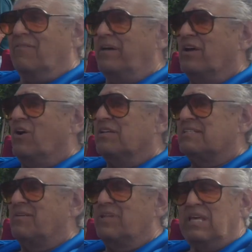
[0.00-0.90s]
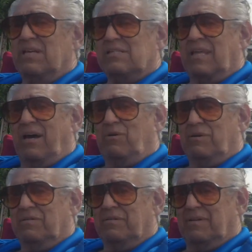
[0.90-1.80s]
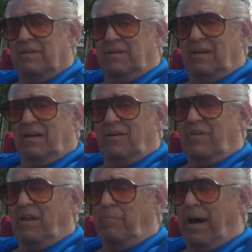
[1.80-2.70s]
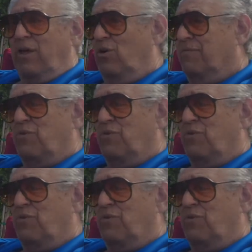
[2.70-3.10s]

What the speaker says: I've had the car 7 years now. I did a body off